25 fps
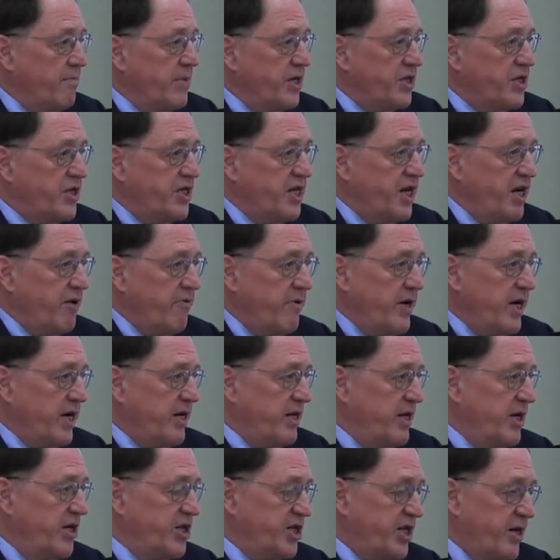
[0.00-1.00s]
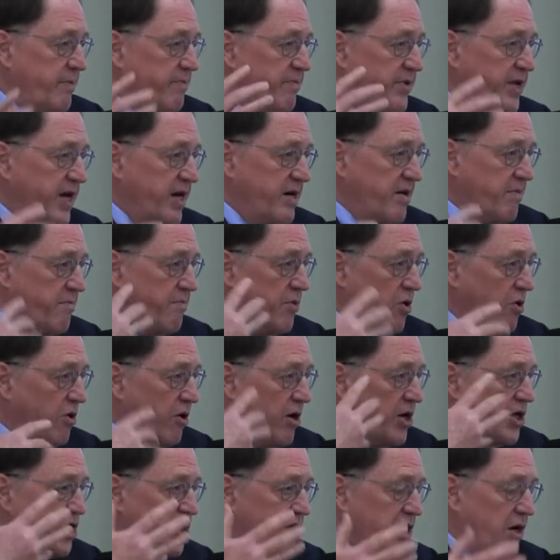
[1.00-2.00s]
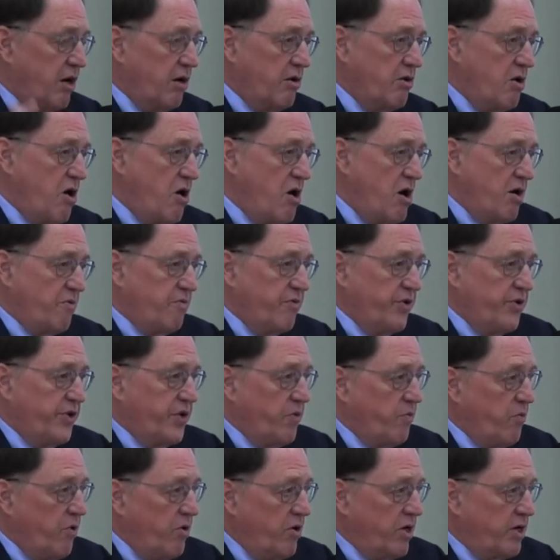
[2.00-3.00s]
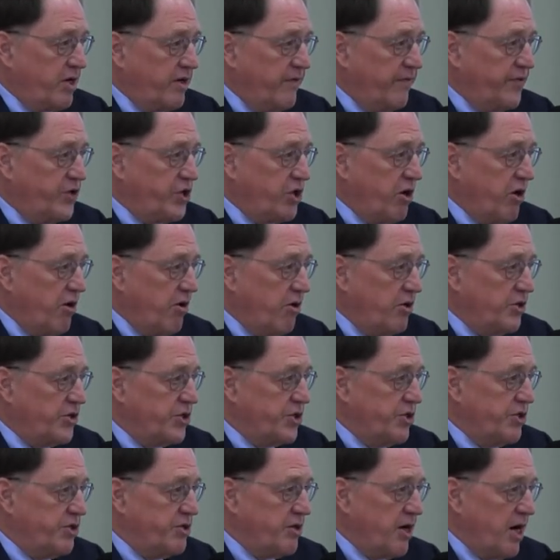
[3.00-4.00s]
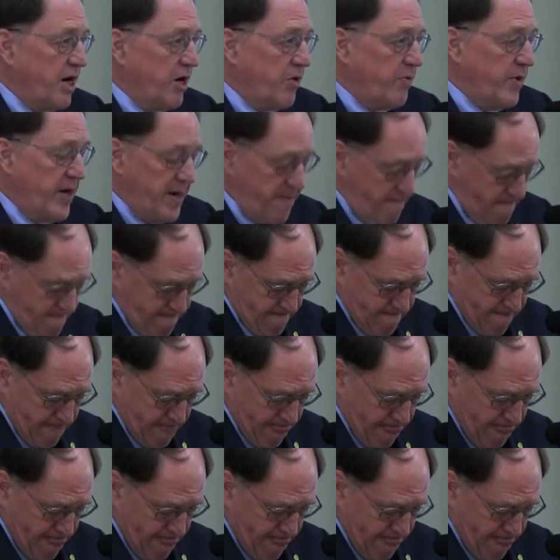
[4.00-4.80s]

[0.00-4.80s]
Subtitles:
materialism that emerged along with the work of Charles Darwin.